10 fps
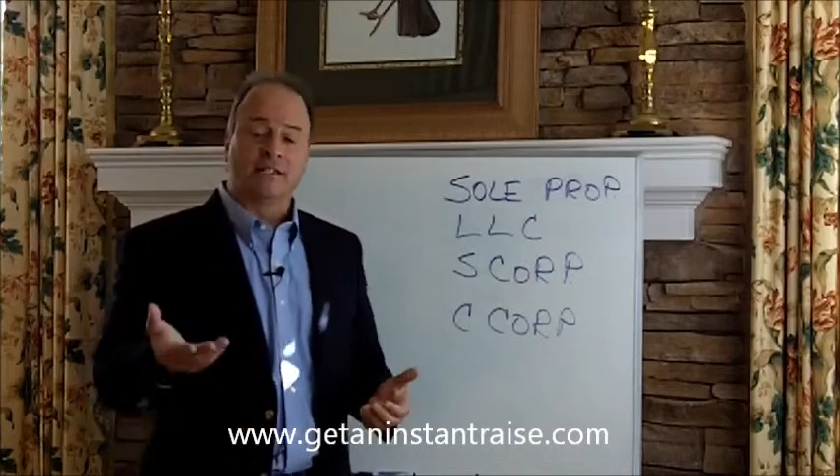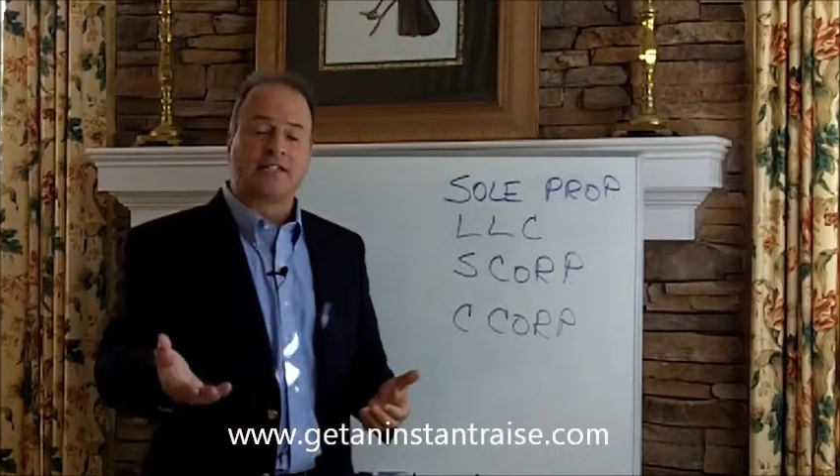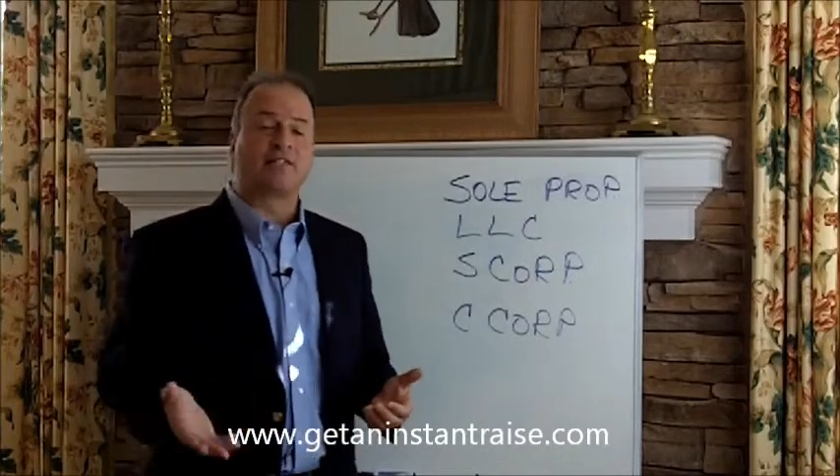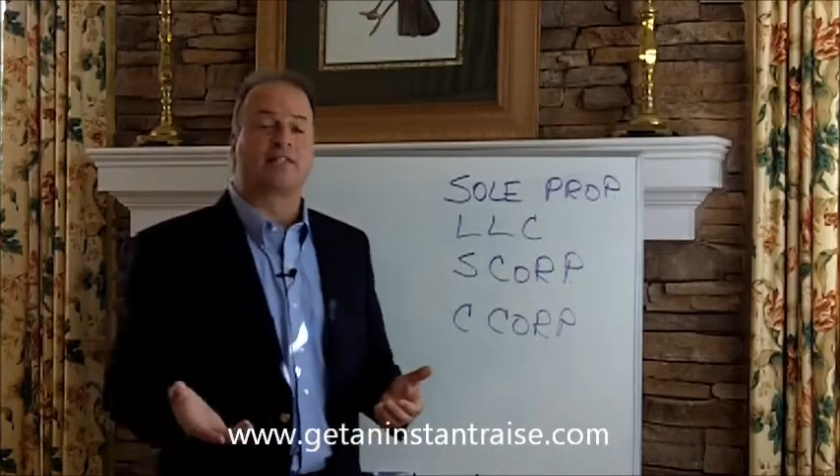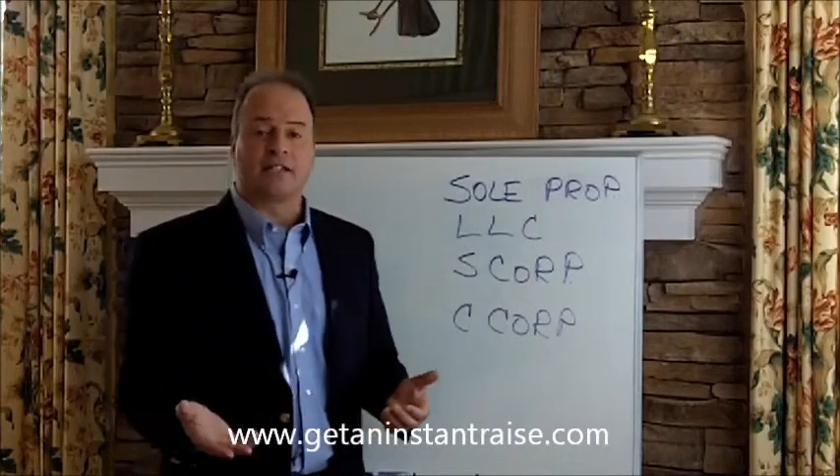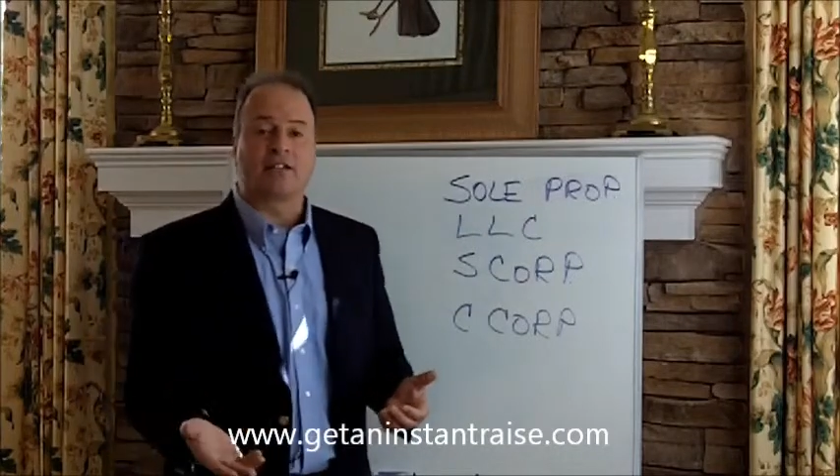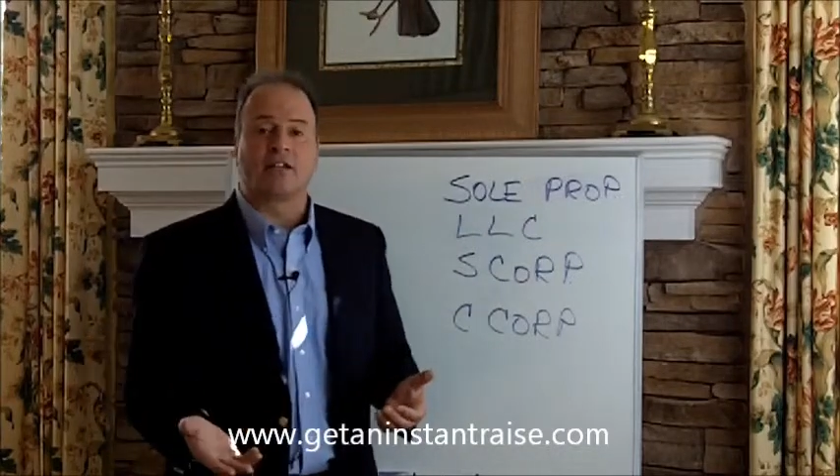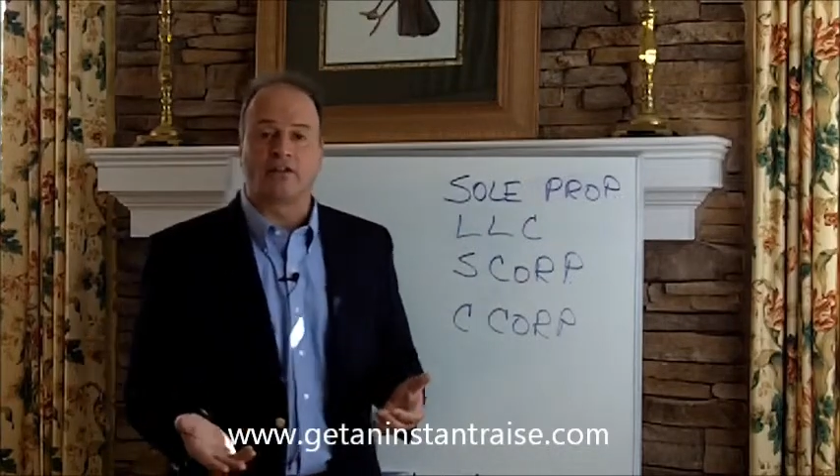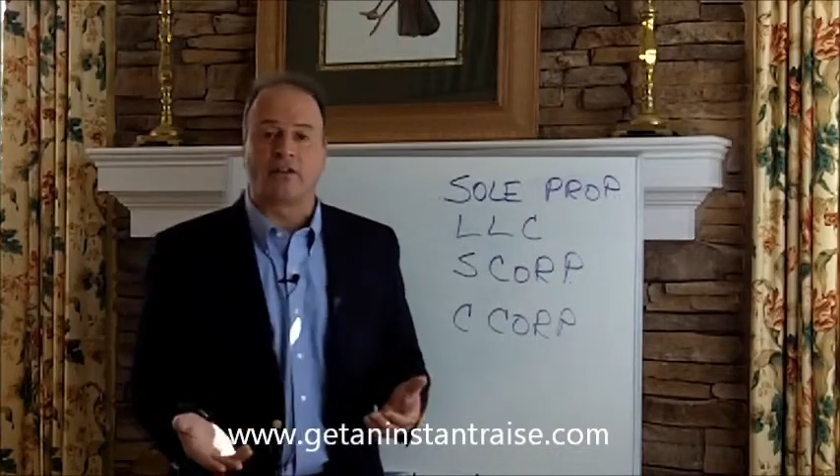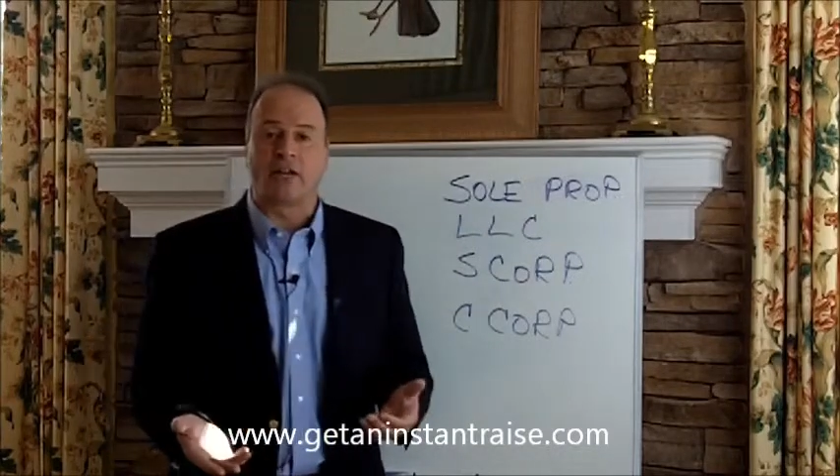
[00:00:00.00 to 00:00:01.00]
that's a
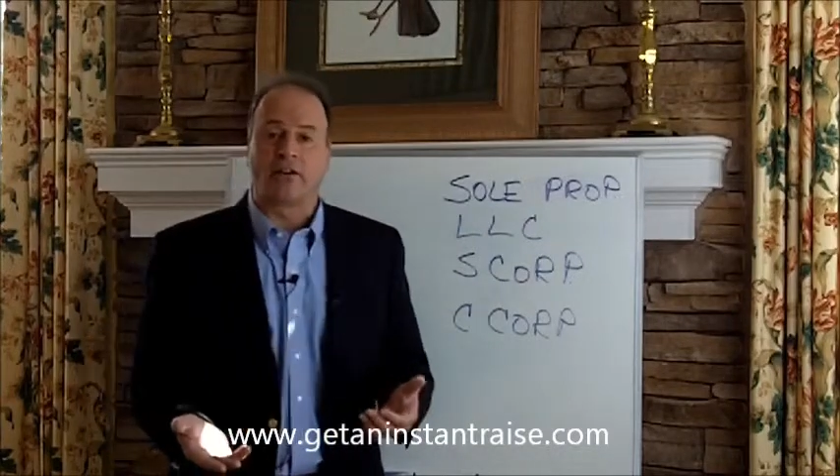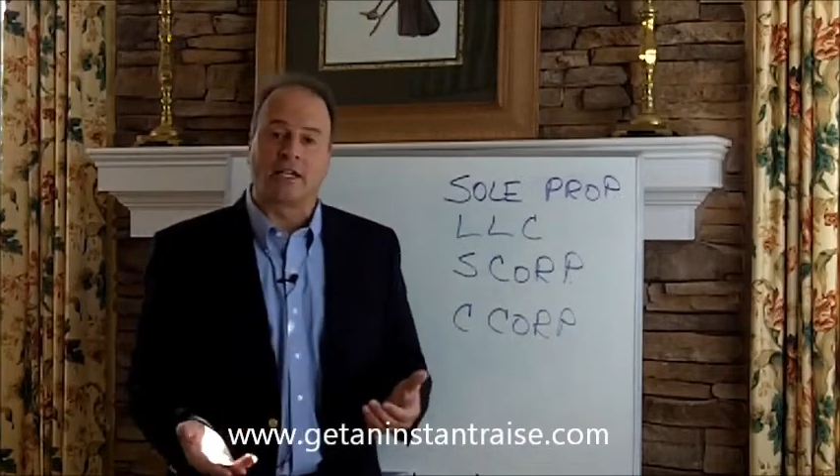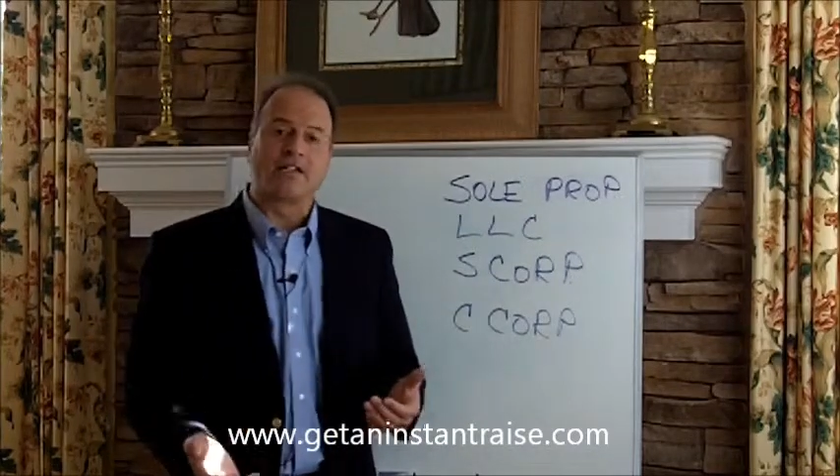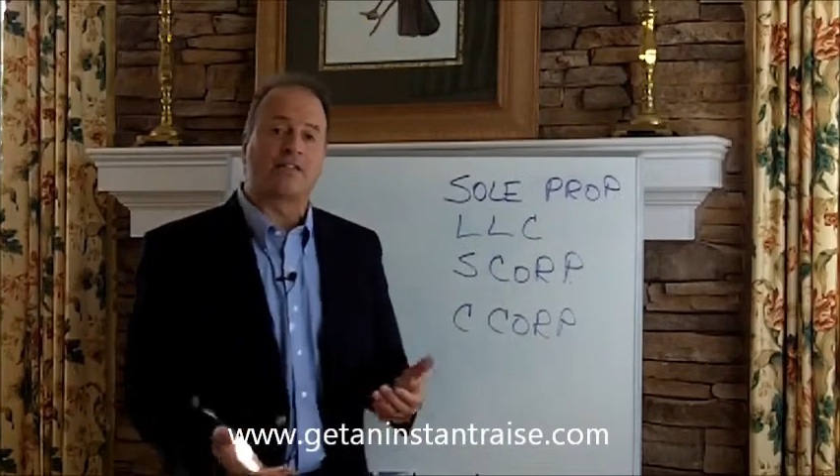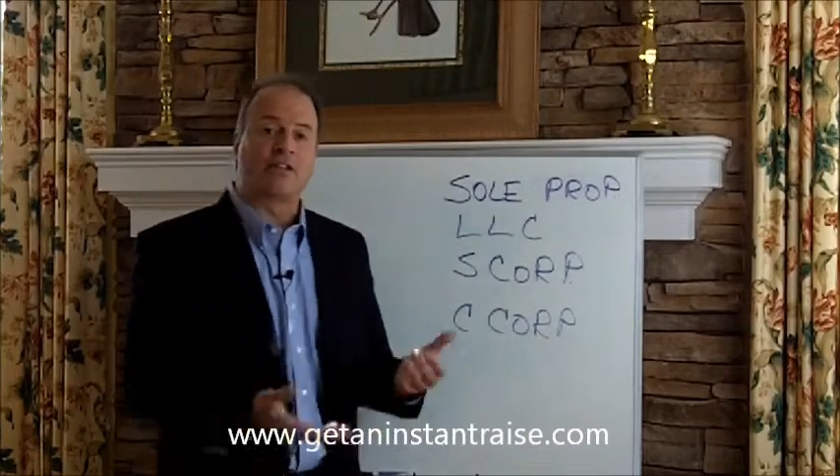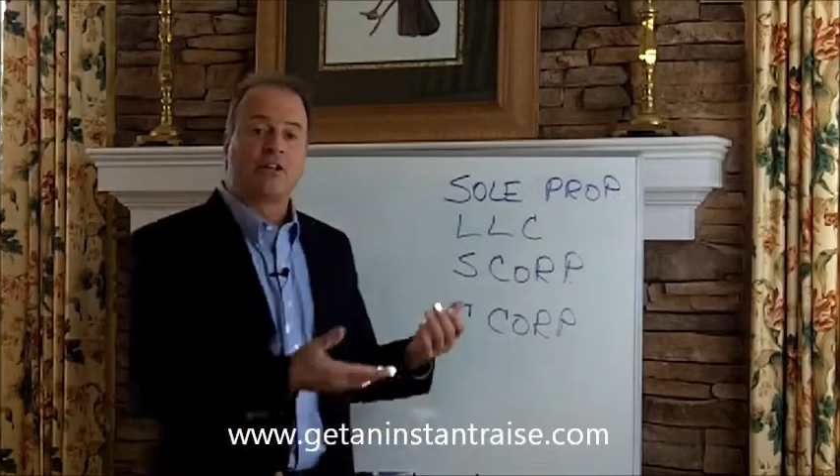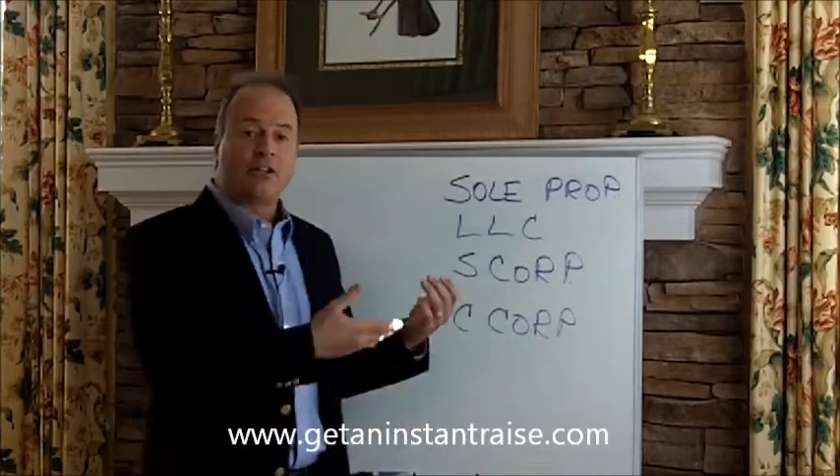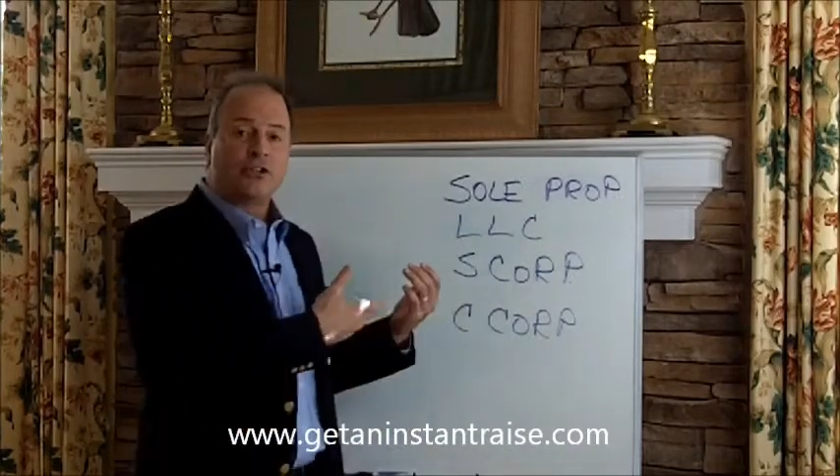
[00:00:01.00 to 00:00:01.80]
$600 lesson.